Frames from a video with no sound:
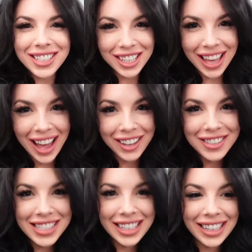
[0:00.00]
took the
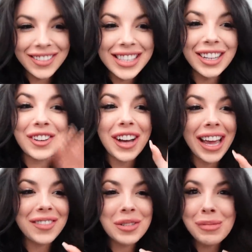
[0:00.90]
aisle seat. I was like, girl, I
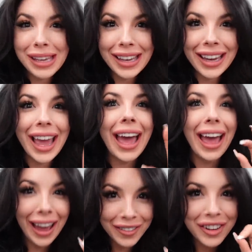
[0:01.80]
have to pee
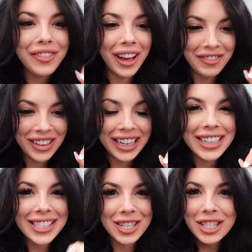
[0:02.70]
every 5
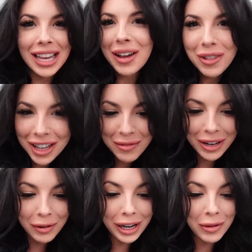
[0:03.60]
minutes. And she's like, I wanted the
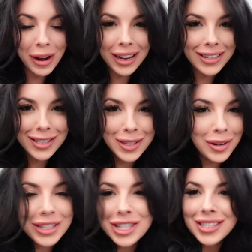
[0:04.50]
window anyways.
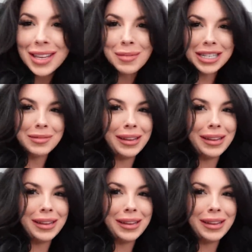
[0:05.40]
So it's just like meant to